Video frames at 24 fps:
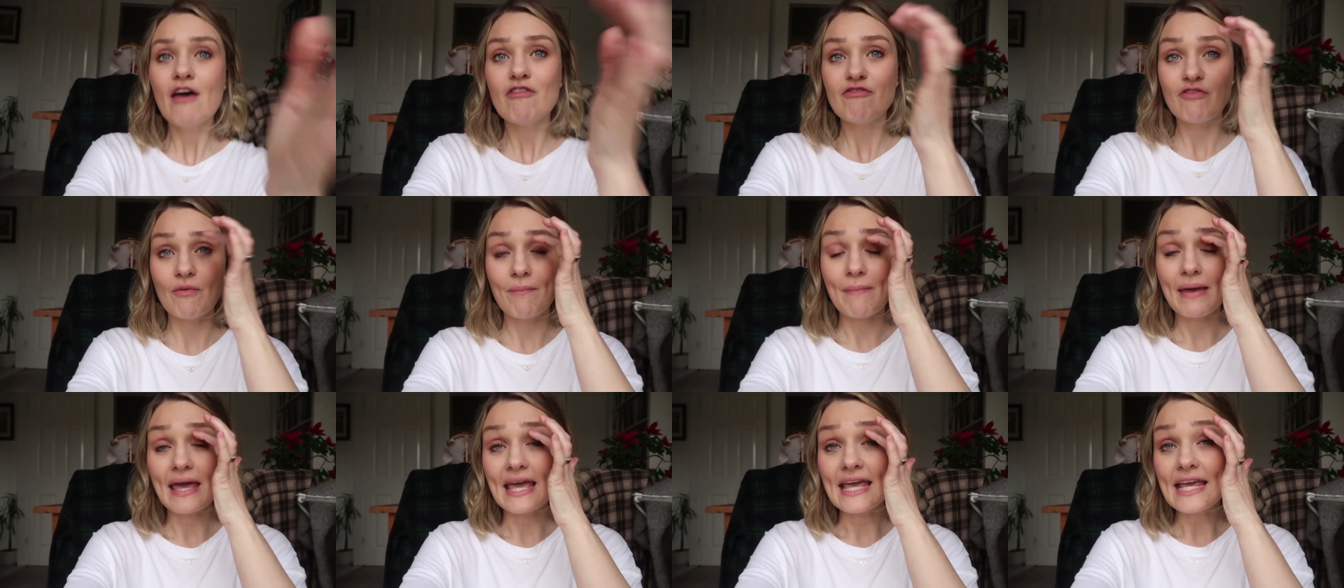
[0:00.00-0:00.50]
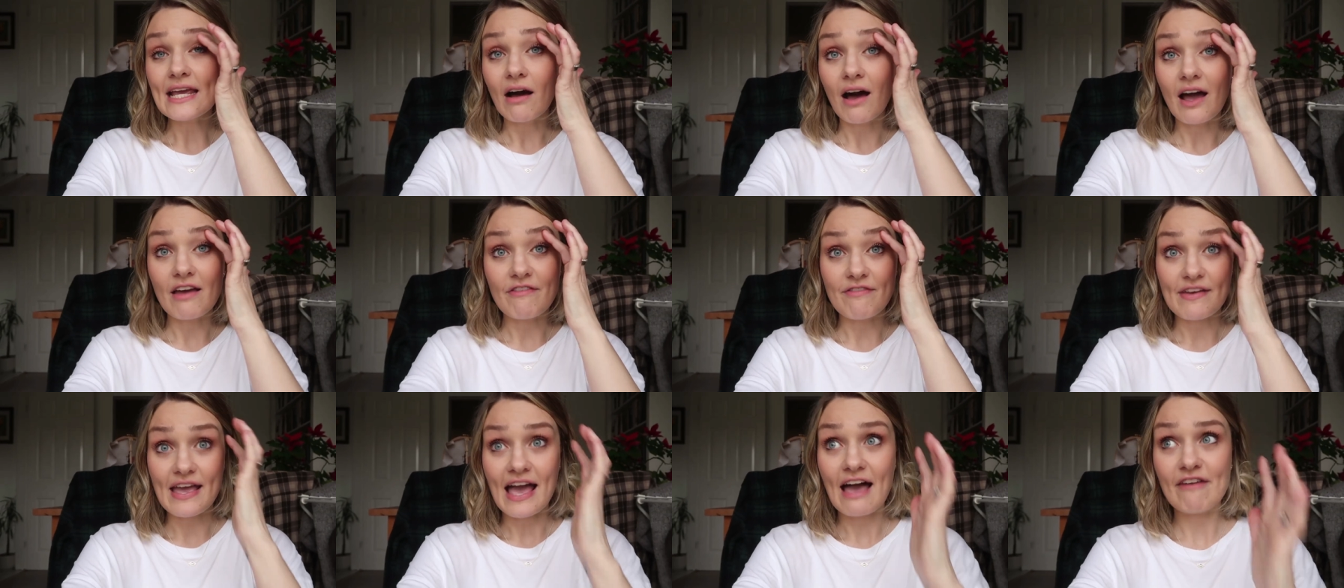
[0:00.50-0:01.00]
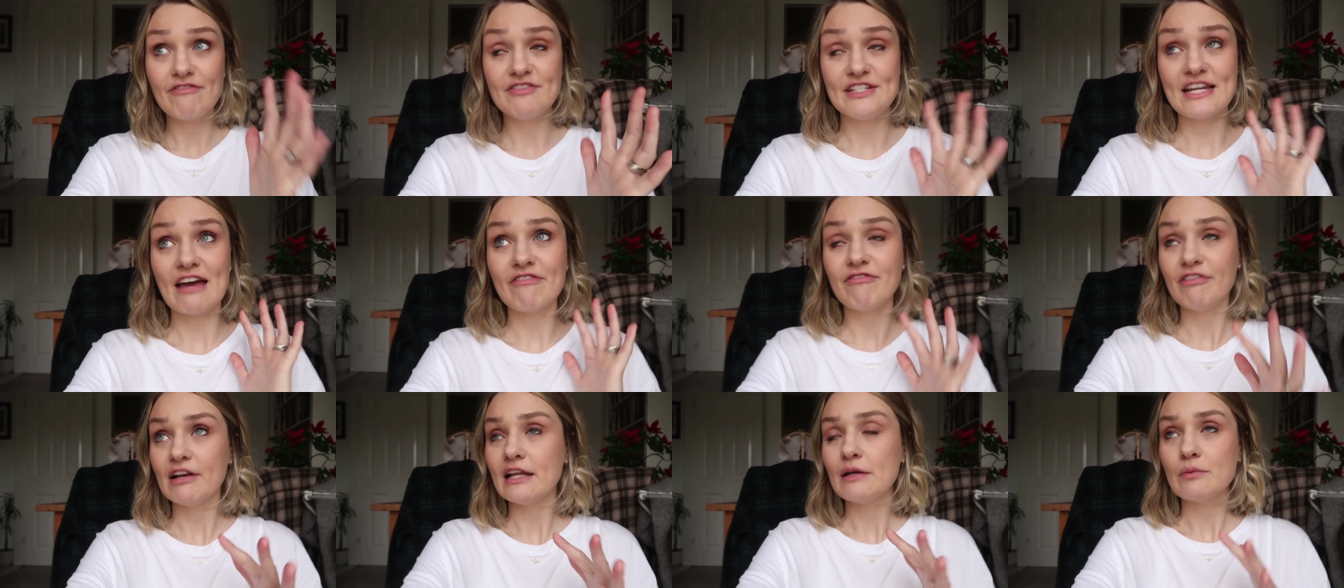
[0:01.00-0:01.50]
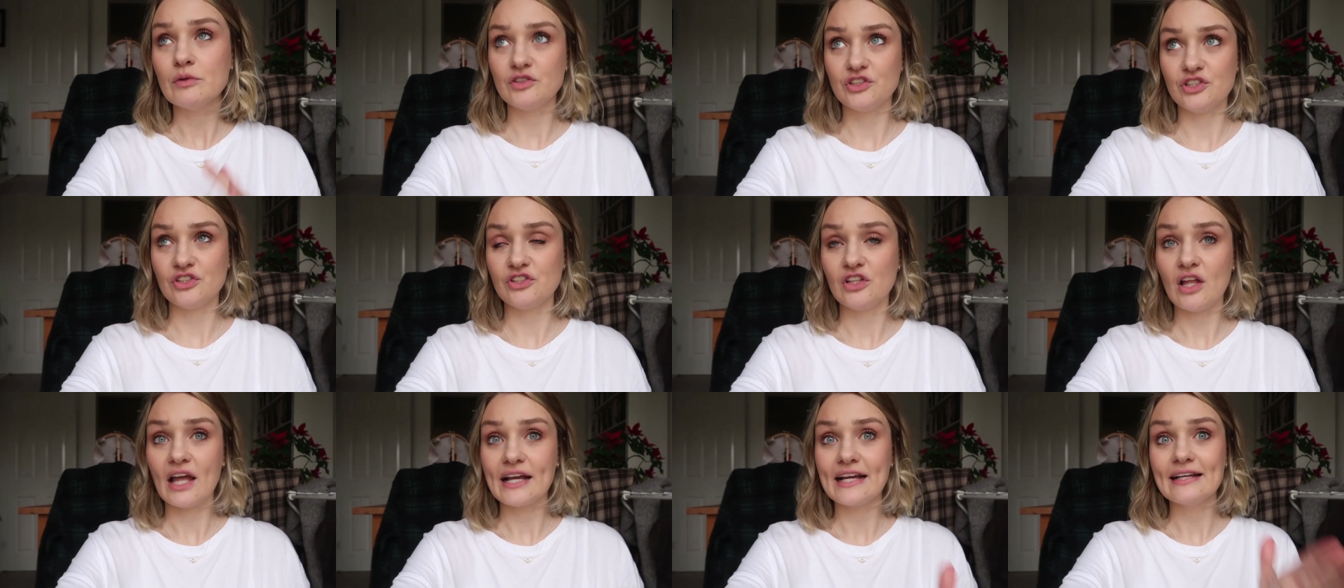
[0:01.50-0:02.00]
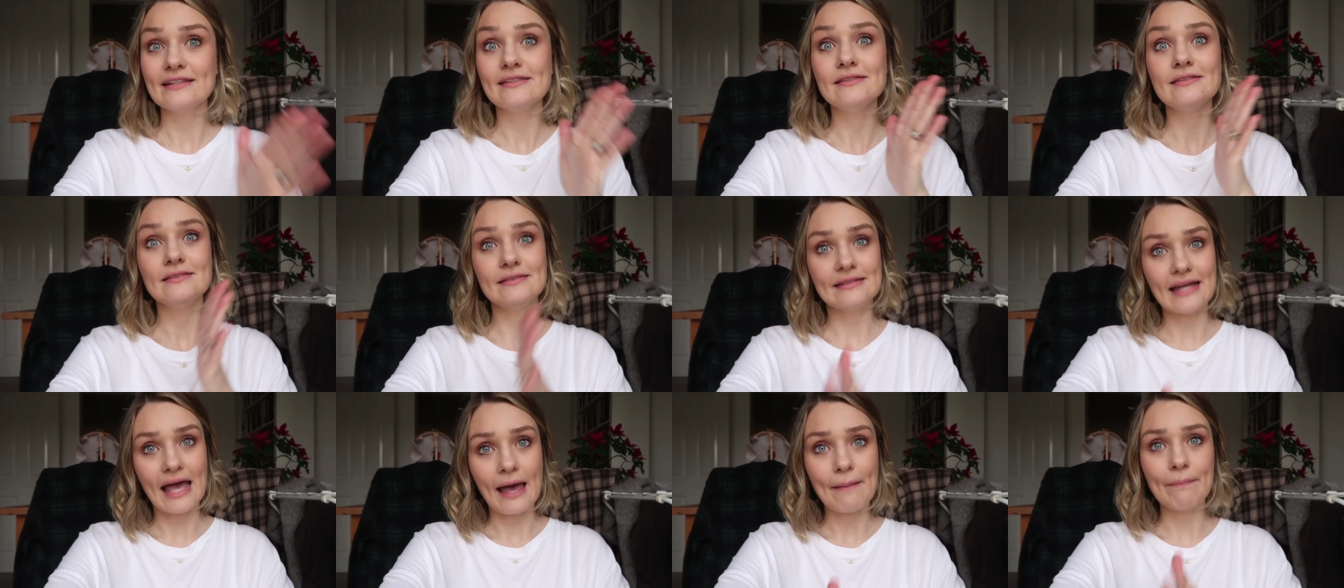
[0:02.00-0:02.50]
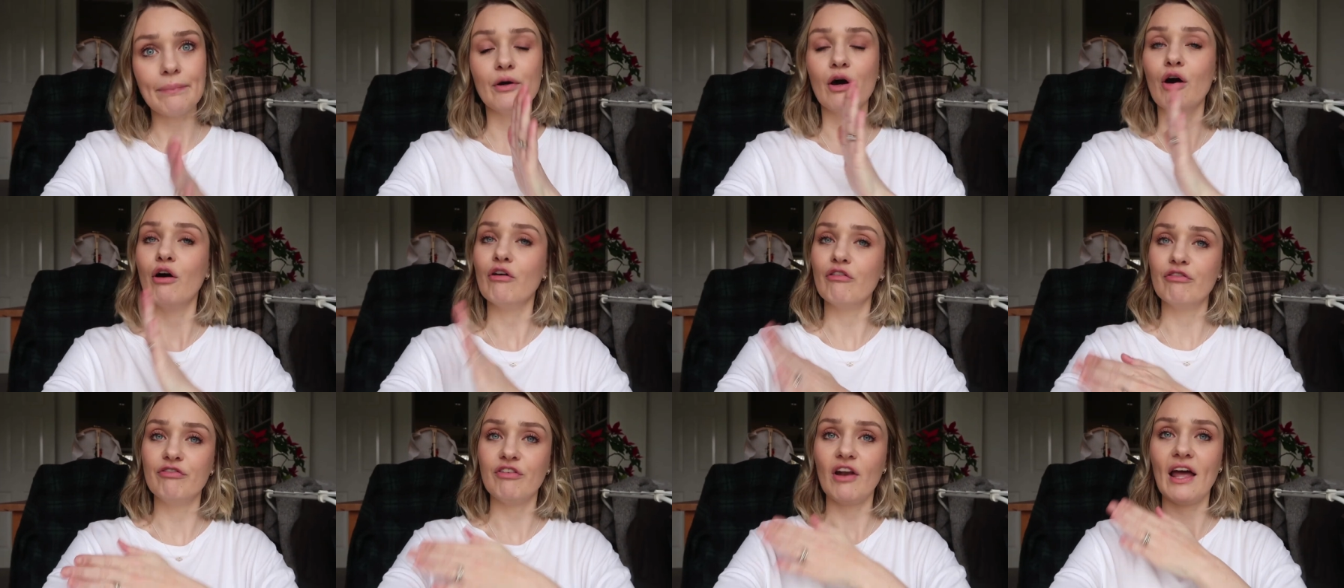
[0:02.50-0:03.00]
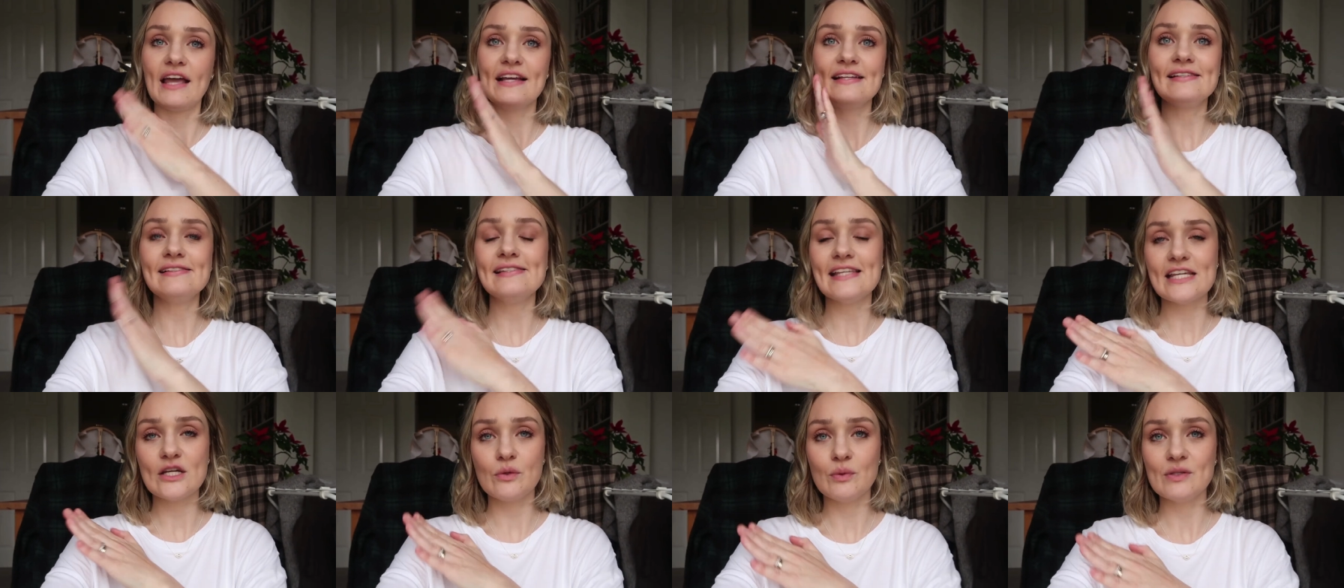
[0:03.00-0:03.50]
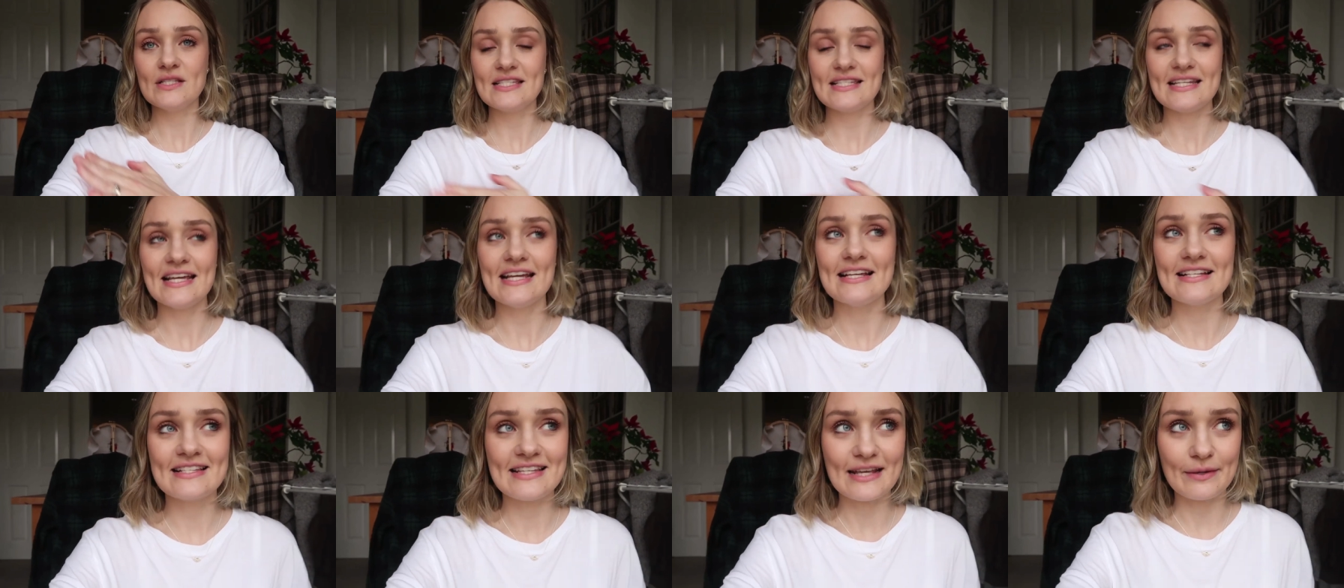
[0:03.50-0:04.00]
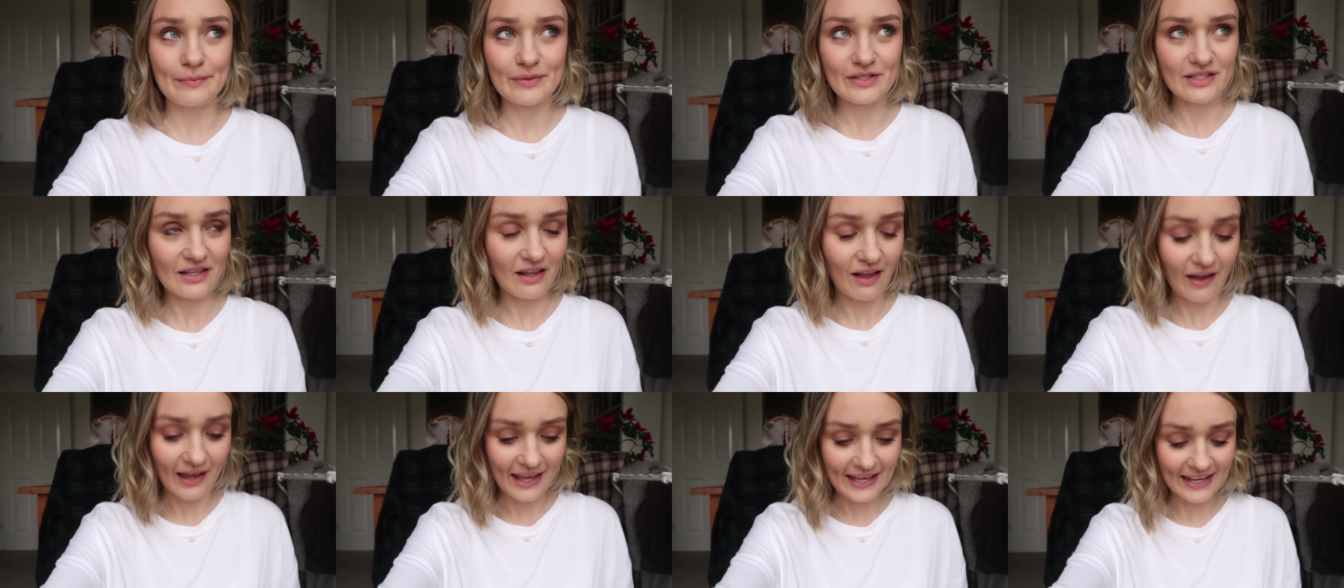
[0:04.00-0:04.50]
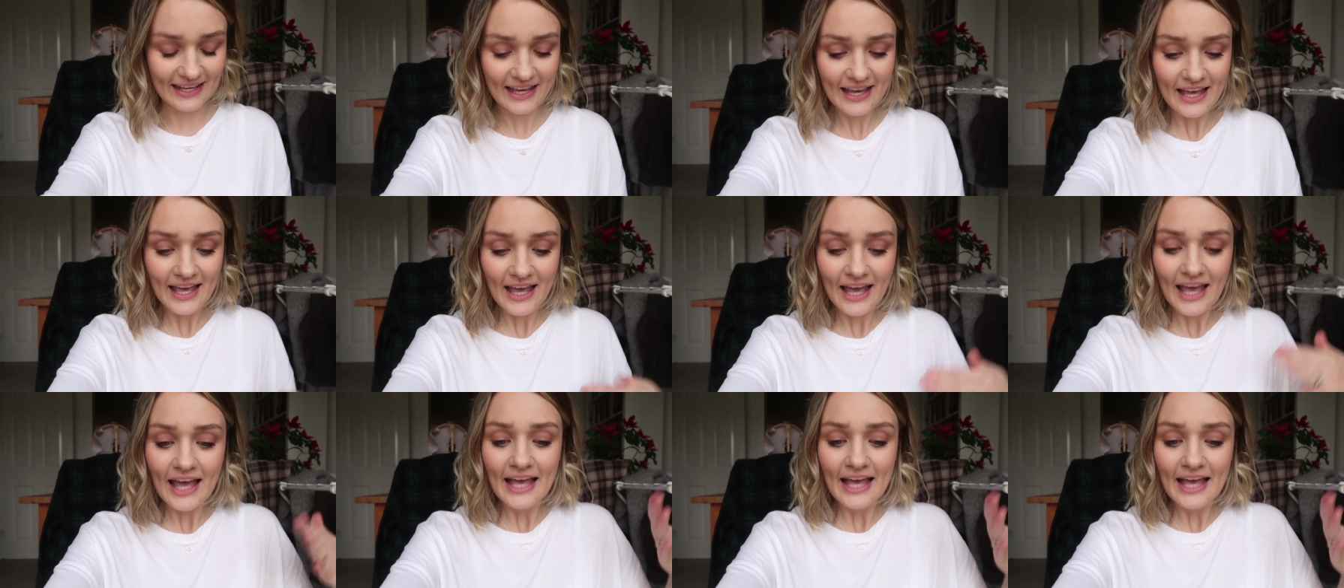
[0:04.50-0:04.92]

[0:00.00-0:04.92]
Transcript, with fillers: For me, IVF definitely was just like a step of like sequences. It was like,